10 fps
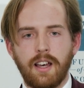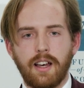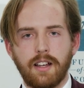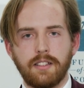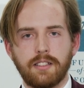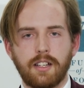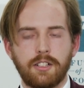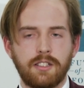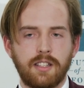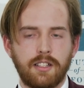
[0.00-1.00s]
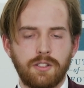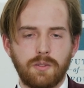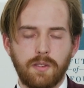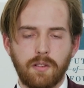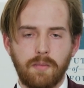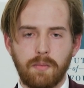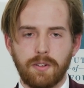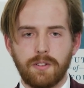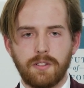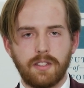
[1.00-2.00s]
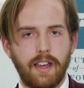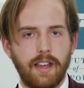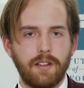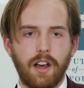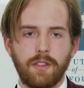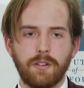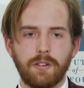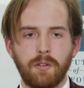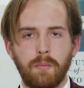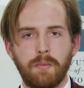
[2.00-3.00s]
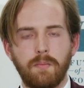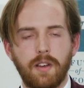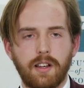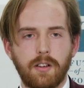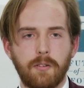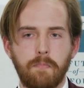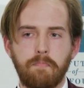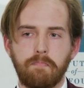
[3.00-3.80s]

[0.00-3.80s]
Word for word: uh, discussion sessions with our members, and other uh,